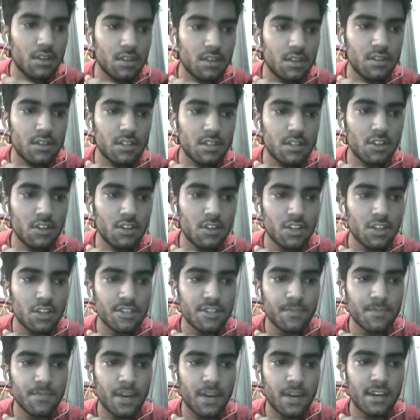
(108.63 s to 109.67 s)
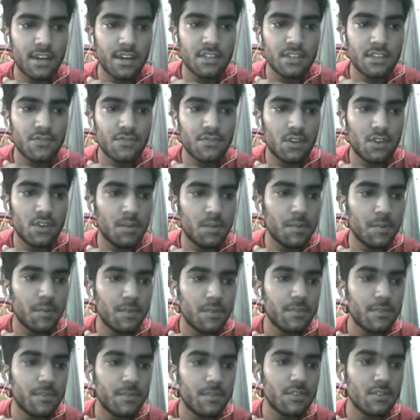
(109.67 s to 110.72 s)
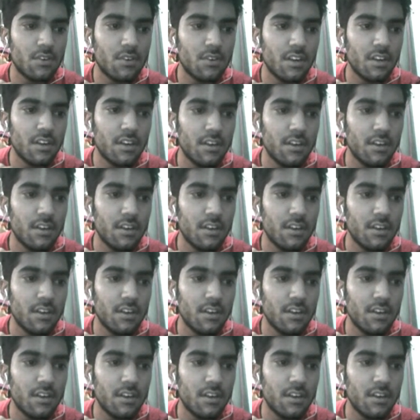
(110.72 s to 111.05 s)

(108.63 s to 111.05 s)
this location part is for dummy purpose only.